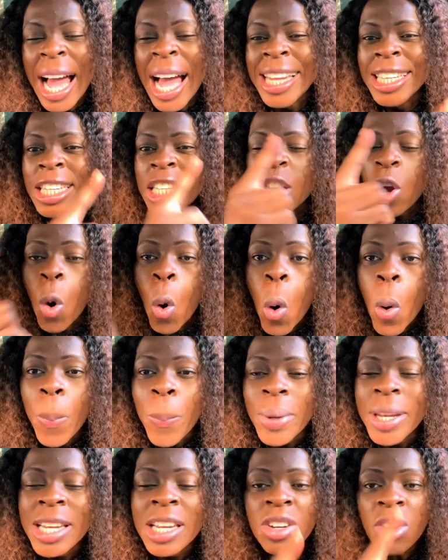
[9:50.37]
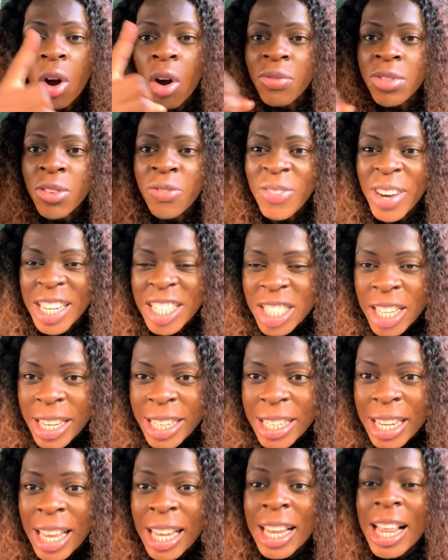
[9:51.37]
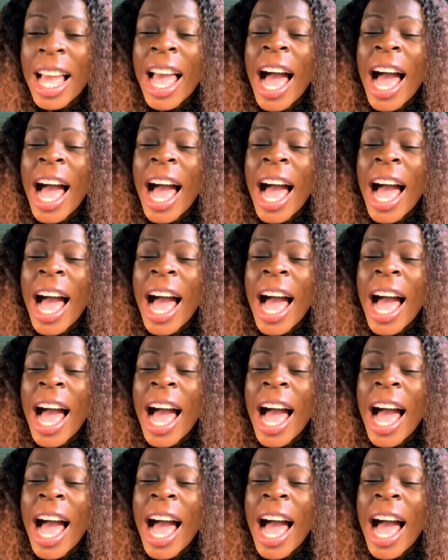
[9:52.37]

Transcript: at the opening of the vagina,